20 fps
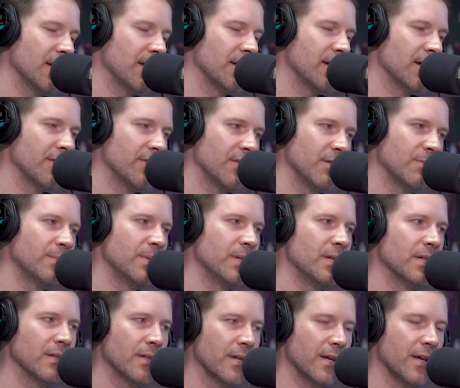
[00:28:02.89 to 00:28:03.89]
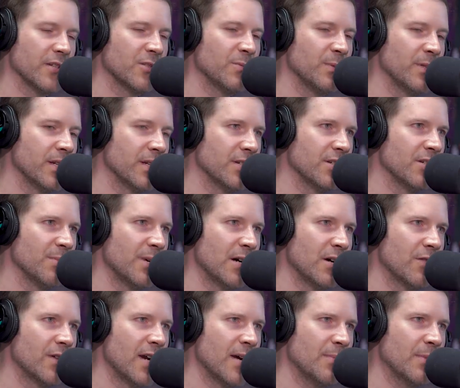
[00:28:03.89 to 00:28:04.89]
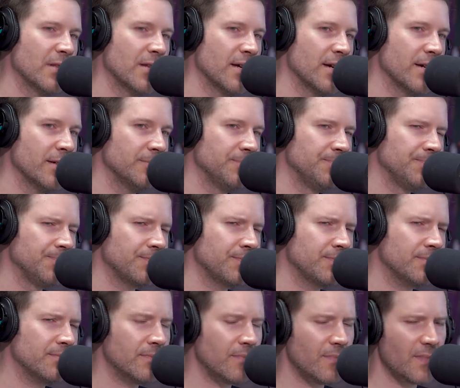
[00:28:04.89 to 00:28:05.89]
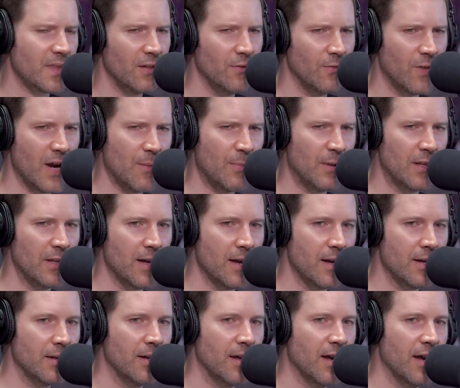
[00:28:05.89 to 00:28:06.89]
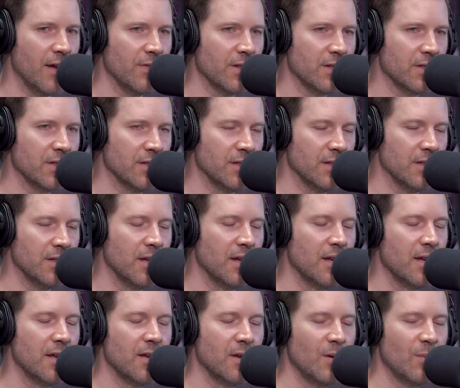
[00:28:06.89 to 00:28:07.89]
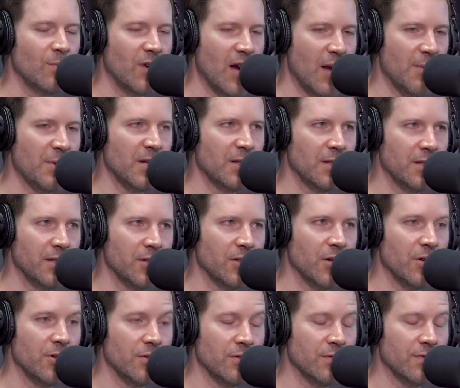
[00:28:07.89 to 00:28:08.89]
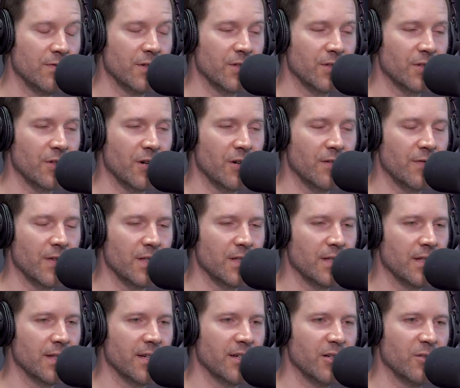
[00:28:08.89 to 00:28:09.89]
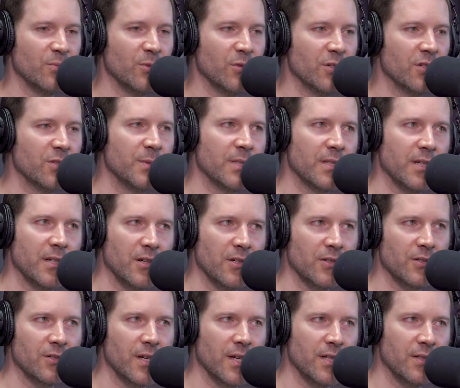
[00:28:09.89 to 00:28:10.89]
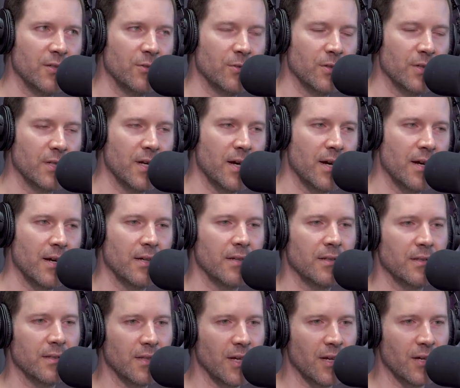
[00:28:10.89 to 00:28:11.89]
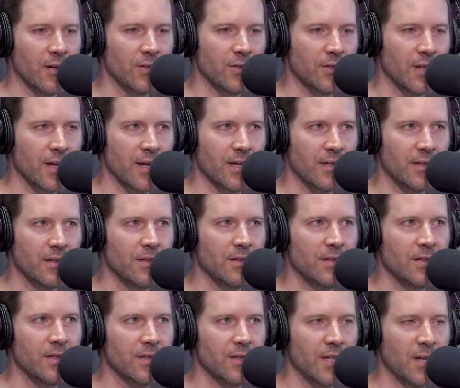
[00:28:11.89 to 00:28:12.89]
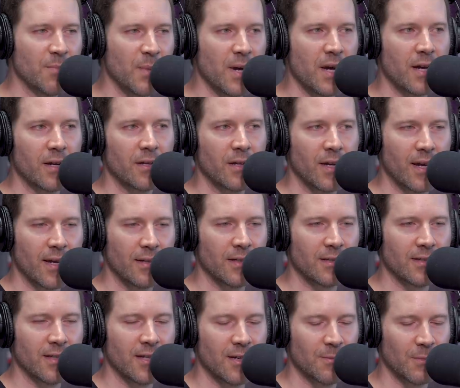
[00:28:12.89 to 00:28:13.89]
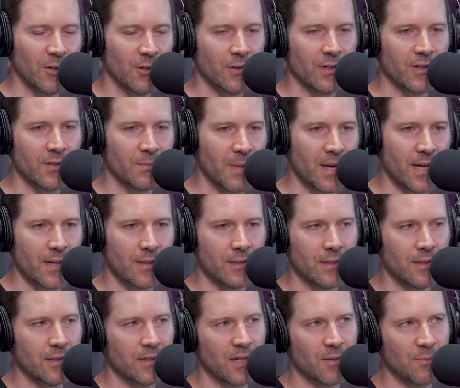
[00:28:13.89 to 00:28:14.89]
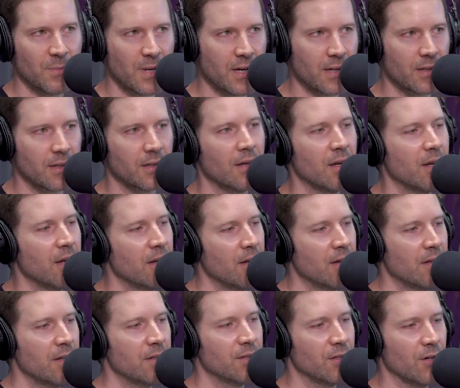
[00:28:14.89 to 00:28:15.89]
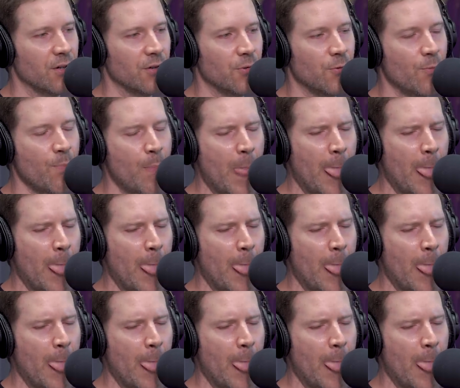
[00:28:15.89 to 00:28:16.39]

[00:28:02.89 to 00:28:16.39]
and I have a big explanation about Rap a Lot. Rap a Lot, obviously, prominently known for Scarface and the Ghetto Boys, but they also had Do or Die. Mm-hmm. They also had CJ Mack at the time going as Mad CJ Mack. So